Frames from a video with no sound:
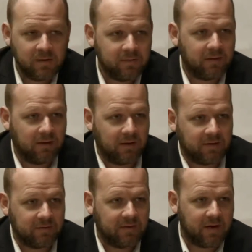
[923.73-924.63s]
the
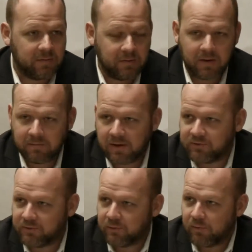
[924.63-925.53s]
less time you have to
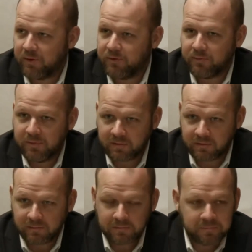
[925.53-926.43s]
actually run your
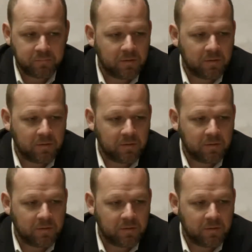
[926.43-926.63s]
business.